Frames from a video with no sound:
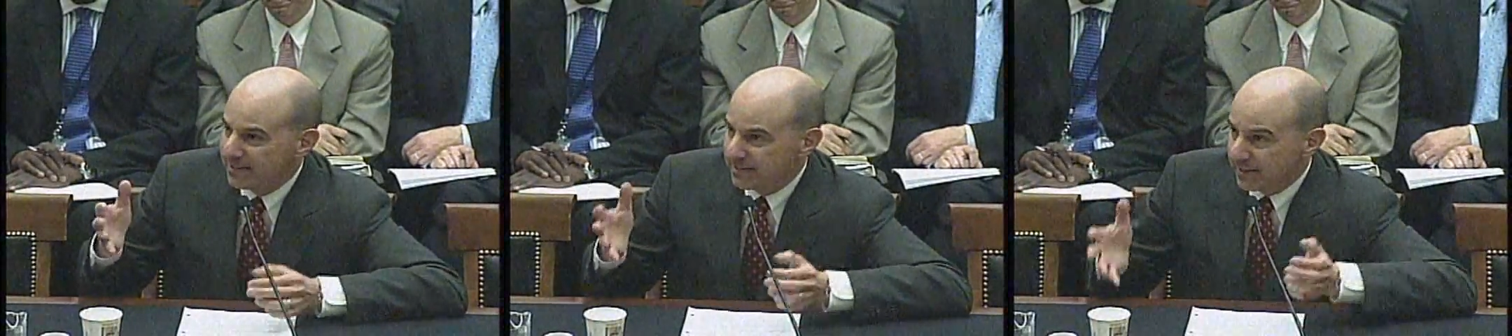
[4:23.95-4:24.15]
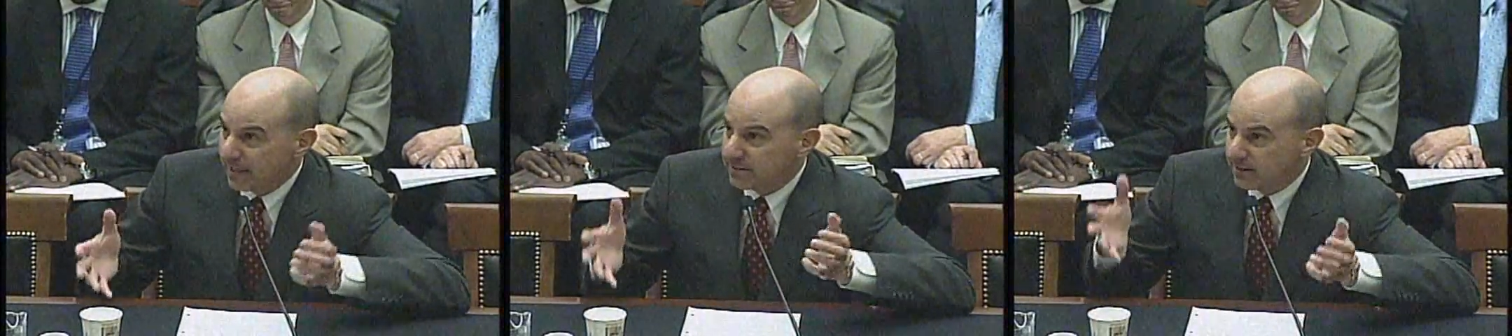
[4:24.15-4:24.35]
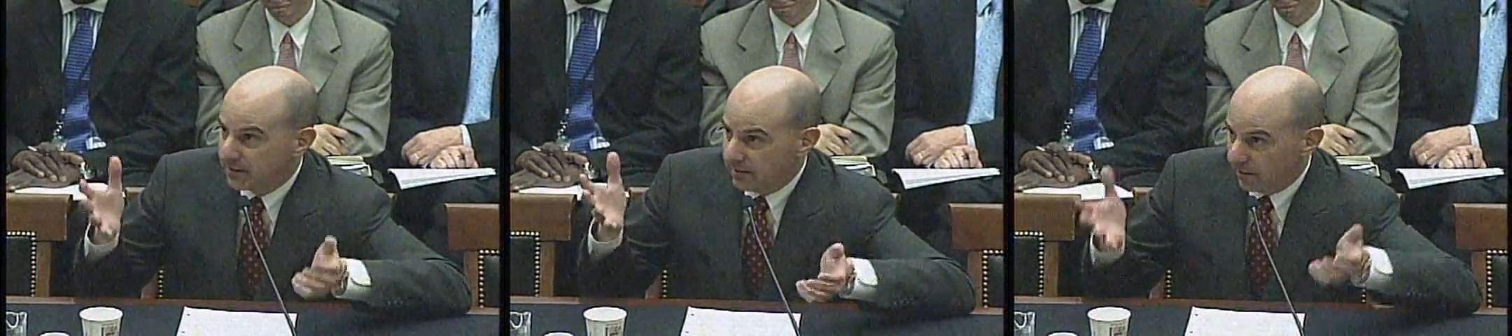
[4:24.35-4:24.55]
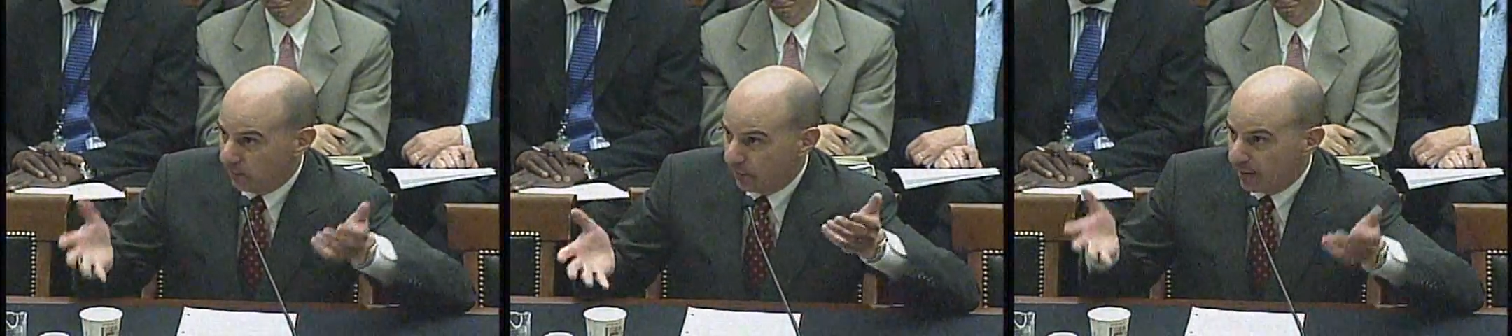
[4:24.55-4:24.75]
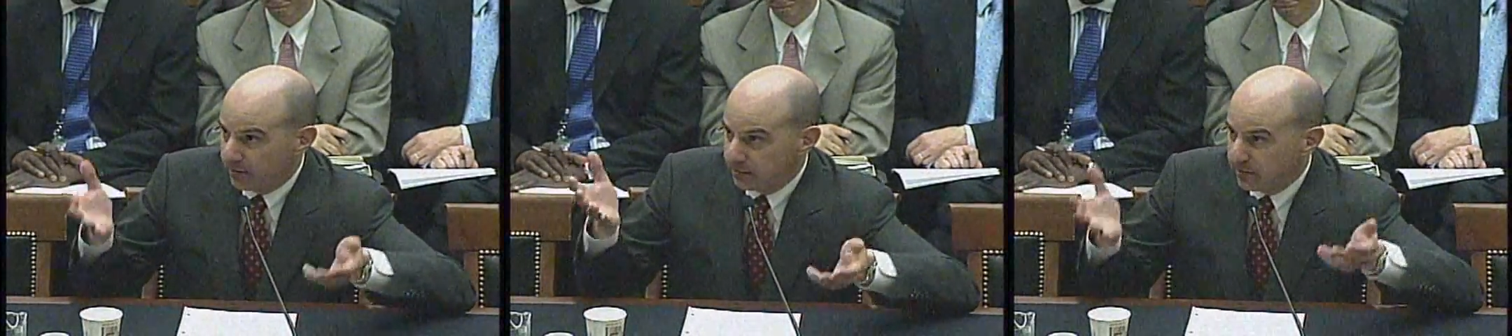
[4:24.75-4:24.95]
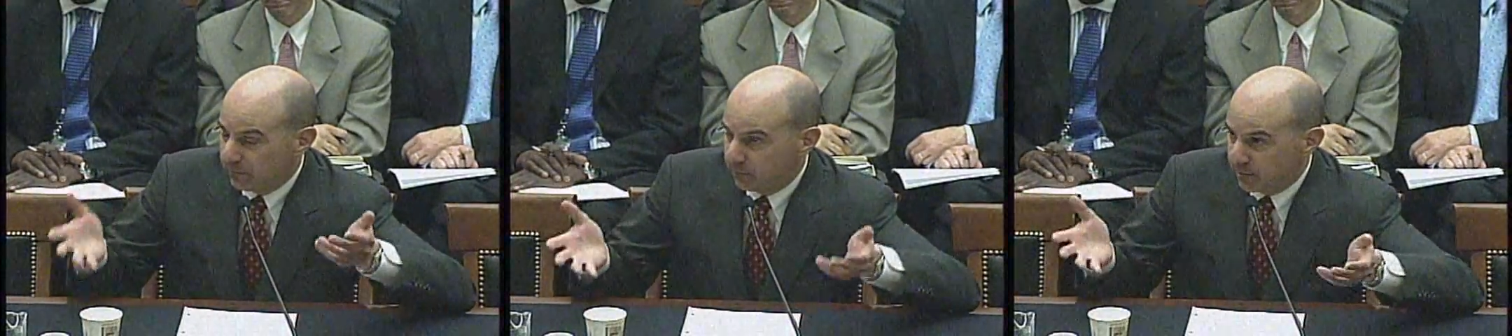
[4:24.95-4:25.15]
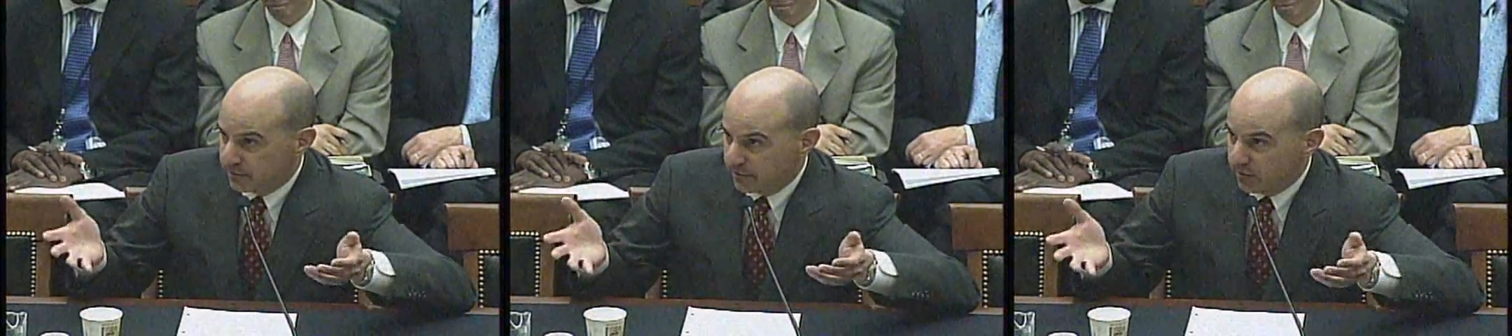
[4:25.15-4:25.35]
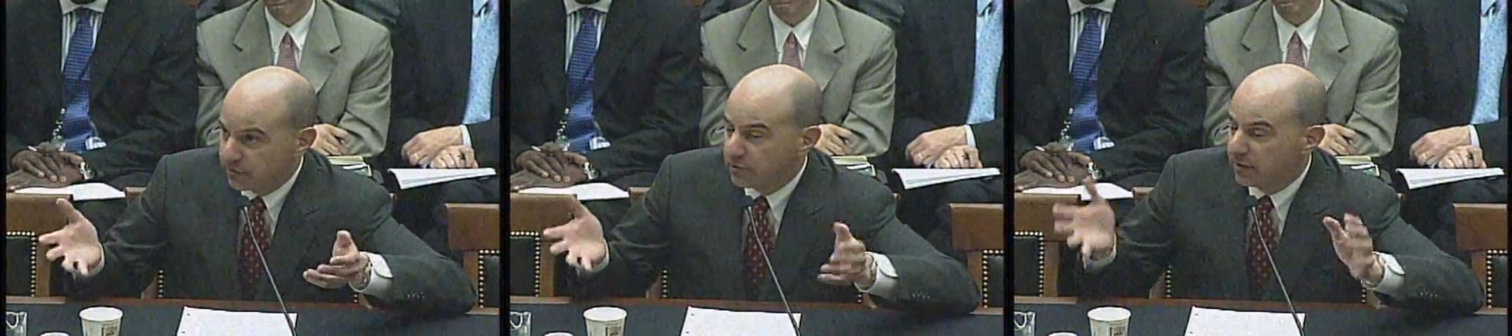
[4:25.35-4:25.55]
assess their relative
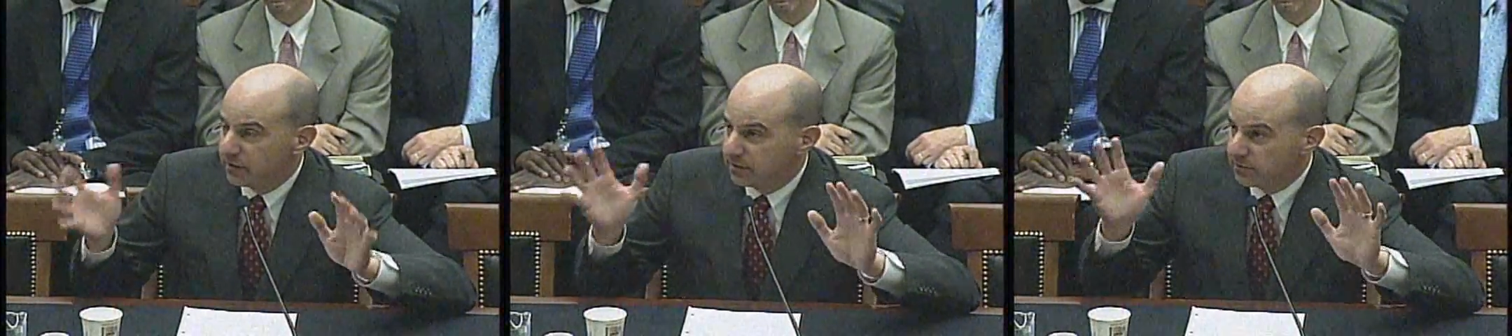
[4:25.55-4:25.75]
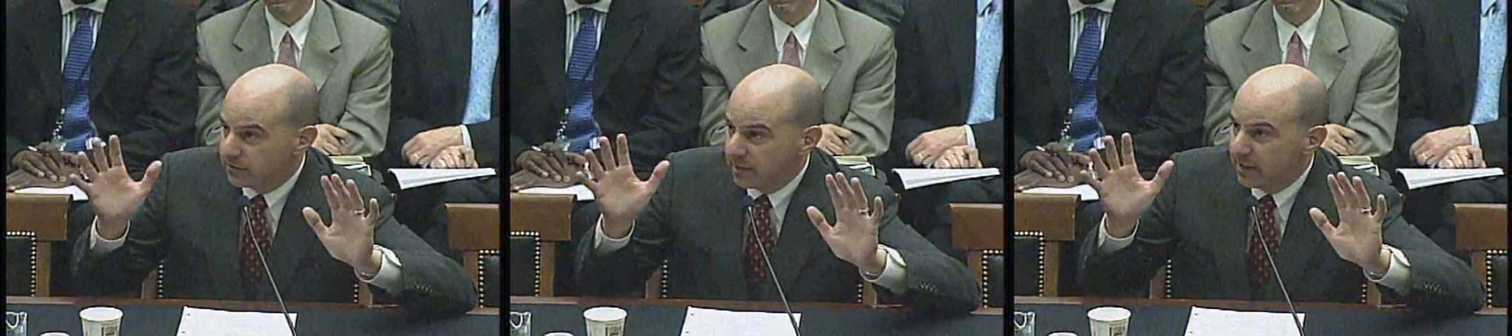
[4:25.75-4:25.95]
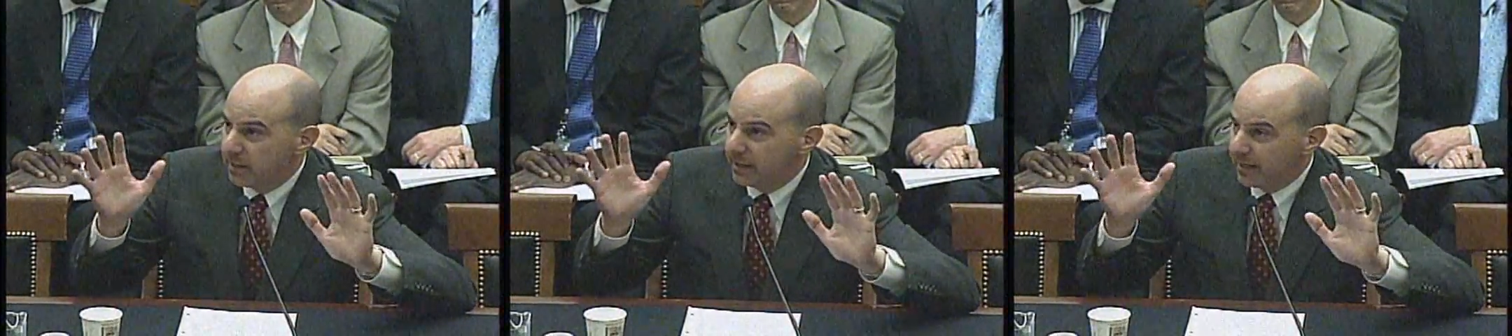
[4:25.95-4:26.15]
positions